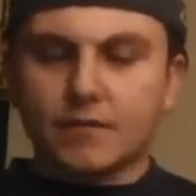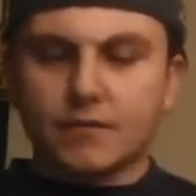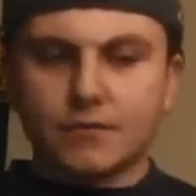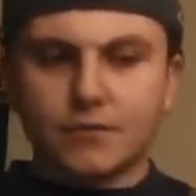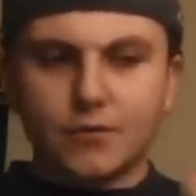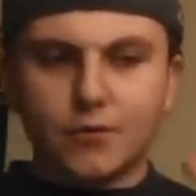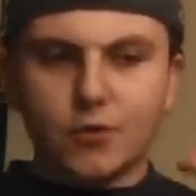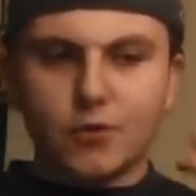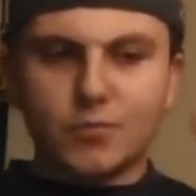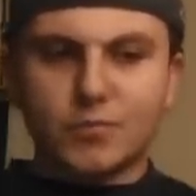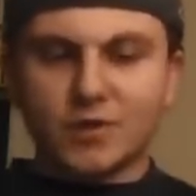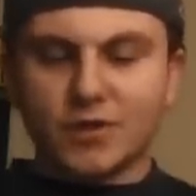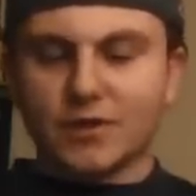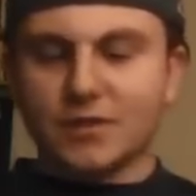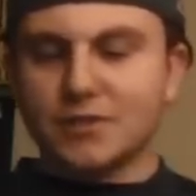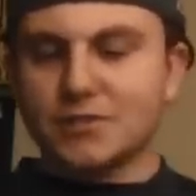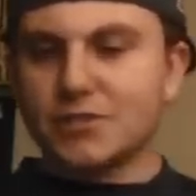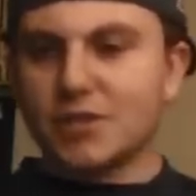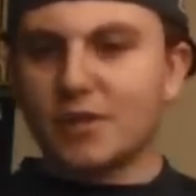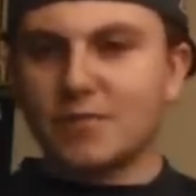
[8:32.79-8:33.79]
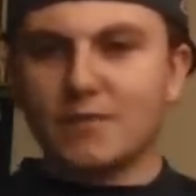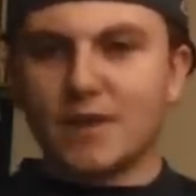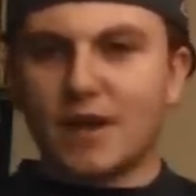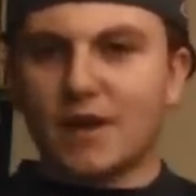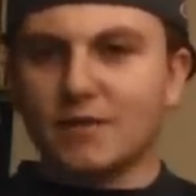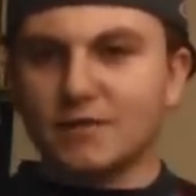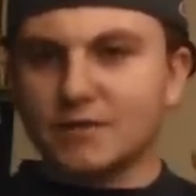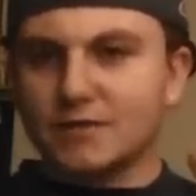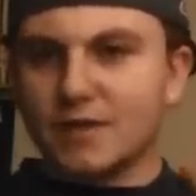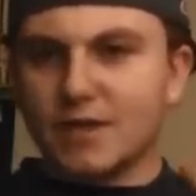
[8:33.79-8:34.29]
Coop, they're going to shut him
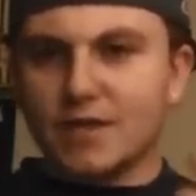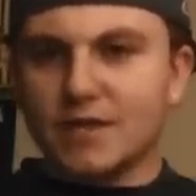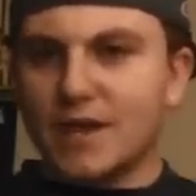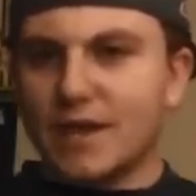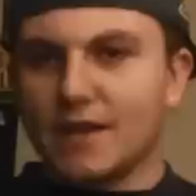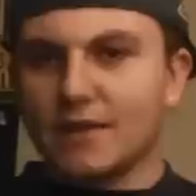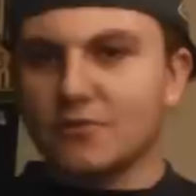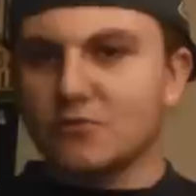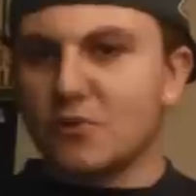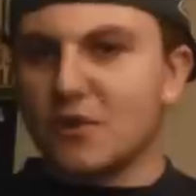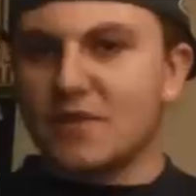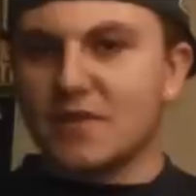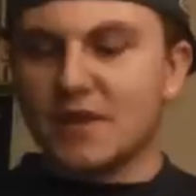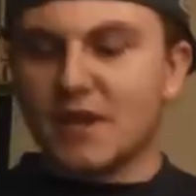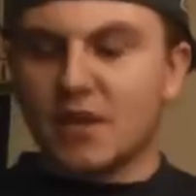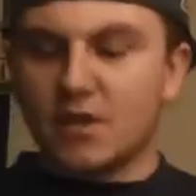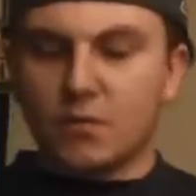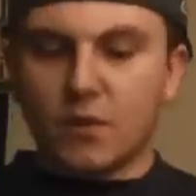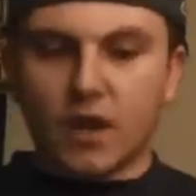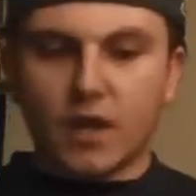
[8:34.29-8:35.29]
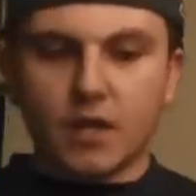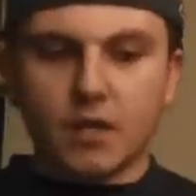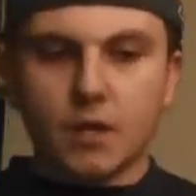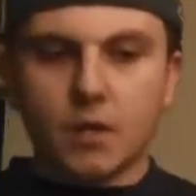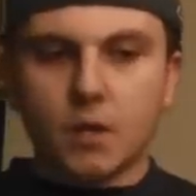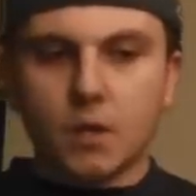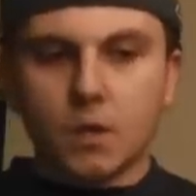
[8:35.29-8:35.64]
down, and he ain't going to do anything anyway.